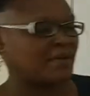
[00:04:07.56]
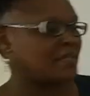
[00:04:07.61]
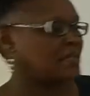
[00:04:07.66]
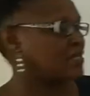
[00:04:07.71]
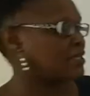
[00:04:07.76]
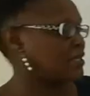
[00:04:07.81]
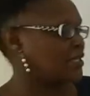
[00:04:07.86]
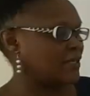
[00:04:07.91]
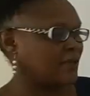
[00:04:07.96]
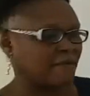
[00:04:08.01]

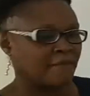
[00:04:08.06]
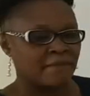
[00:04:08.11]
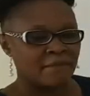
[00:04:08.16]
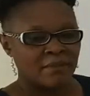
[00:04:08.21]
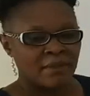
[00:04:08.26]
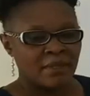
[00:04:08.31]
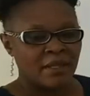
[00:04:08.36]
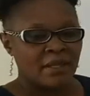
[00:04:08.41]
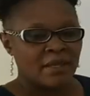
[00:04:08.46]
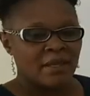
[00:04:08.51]
3?
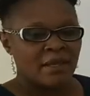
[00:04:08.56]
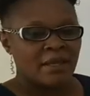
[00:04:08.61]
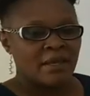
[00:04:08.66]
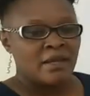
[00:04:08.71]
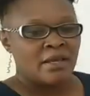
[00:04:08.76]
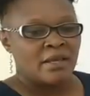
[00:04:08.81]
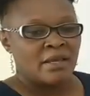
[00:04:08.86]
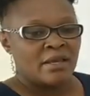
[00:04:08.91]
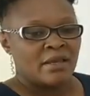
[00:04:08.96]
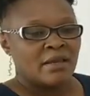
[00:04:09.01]

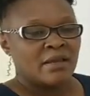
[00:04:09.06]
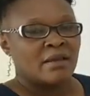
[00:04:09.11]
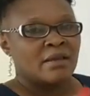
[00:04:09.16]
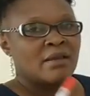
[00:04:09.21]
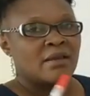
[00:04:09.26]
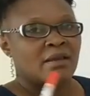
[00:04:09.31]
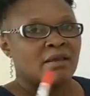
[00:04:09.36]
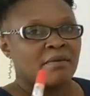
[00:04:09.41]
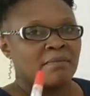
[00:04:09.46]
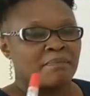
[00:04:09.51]

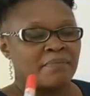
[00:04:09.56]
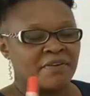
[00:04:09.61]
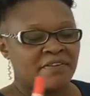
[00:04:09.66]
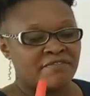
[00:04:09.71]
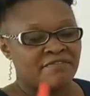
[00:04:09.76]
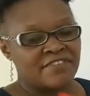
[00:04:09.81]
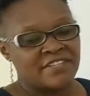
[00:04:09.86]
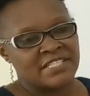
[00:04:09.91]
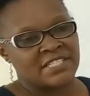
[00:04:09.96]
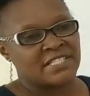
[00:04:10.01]

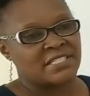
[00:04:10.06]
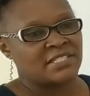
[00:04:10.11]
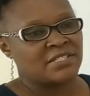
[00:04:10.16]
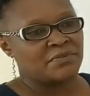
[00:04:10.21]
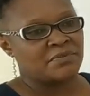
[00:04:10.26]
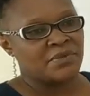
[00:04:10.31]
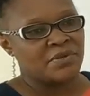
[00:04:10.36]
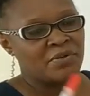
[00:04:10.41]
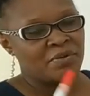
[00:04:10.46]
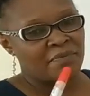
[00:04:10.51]
Pre-visit.
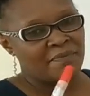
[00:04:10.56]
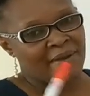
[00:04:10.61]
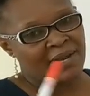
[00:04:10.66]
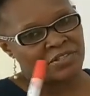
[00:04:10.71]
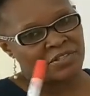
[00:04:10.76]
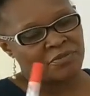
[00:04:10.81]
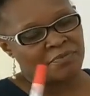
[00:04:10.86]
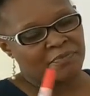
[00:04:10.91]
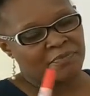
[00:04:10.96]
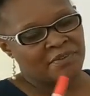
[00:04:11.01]
We go
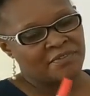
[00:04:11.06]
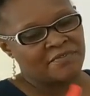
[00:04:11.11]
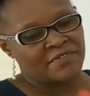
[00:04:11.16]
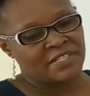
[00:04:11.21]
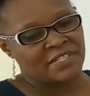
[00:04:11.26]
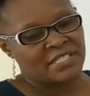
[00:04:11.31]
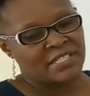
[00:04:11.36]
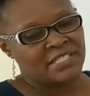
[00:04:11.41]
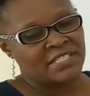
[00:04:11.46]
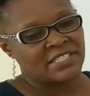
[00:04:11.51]
back to
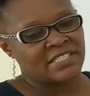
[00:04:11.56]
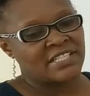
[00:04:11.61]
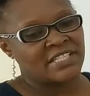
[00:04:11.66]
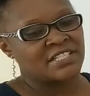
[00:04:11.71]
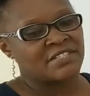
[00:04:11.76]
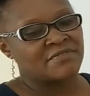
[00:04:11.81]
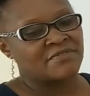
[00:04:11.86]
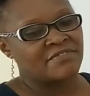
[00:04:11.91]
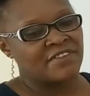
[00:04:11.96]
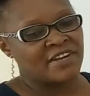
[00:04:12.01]
pre-visit. It
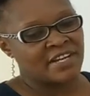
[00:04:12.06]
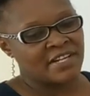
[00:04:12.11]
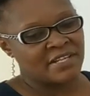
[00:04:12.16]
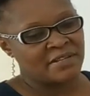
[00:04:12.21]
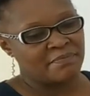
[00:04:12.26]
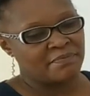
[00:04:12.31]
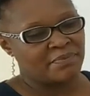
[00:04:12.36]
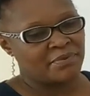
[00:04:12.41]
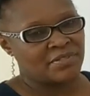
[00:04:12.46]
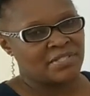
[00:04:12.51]
is very
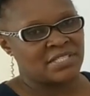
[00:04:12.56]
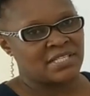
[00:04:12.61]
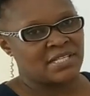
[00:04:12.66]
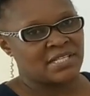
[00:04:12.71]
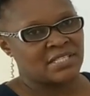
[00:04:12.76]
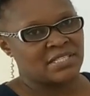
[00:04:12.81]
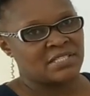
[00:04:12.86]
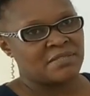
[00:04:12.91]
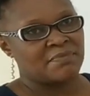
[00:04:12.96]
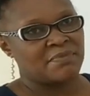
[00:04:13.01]

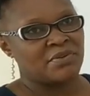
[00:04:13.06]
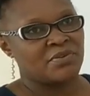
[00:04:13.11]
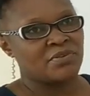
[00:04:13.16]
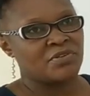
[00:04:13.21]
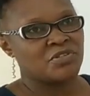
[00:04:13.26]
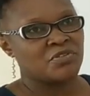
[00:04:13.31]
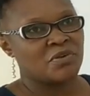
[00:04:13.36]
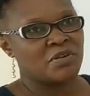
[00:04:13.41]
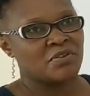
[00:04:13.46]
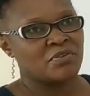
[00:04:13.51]
important
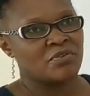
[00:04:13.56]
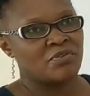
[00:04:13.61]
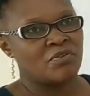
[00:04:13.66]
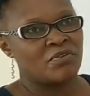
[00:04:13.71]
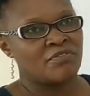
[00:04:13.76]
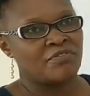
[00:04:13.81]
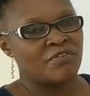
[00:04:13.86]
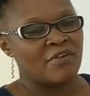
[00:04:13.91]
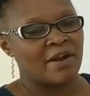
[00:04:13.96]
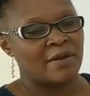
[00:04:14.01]
because when you
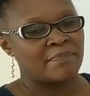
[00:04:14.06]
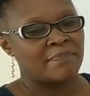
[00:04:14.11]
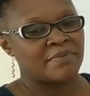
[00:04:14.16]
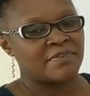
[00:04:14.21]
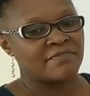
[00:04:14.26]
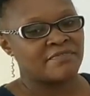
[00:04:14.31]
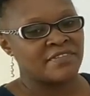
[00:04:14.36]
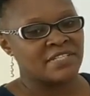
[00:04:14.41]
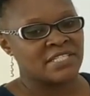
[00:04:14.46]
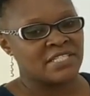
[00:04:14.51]
go for a
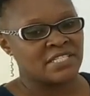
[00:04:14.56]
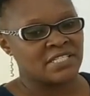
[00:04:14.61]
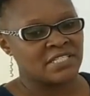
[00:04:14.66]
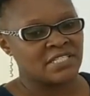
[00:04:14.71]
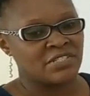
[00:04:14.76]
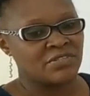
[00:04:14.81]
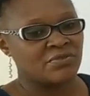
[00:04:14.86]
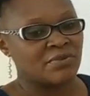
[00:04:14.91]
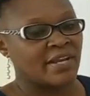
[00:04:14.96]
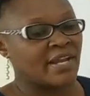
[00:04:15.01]

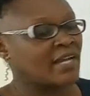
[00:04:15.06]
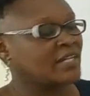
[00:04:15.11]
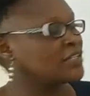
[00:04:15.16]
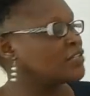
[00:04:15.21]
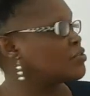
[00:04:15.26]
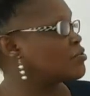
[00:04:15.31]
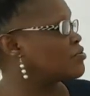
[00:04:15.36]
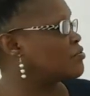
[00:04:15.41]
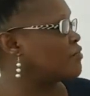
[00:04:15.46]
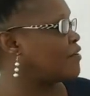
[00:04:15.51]
pre-visit, you
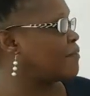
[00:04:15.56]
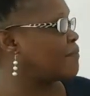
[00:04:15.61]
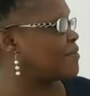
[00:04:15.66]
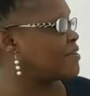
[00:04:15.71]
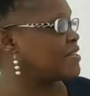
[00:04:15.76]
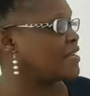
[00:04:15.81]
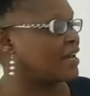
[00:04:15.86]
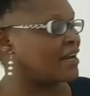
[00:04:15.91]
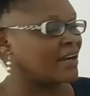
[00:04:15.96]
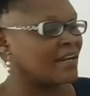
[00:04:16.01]
get to
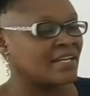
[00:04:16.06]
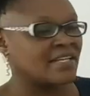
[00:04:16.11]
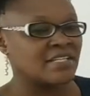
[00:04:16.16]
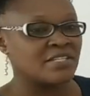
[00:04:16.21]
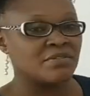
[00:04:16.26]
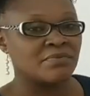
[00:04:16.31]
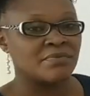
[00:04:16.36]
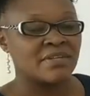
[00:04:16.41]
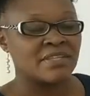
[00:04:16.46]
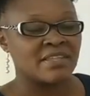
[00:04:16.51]

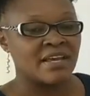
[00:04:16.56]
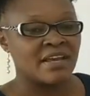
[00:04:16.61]
familiarize with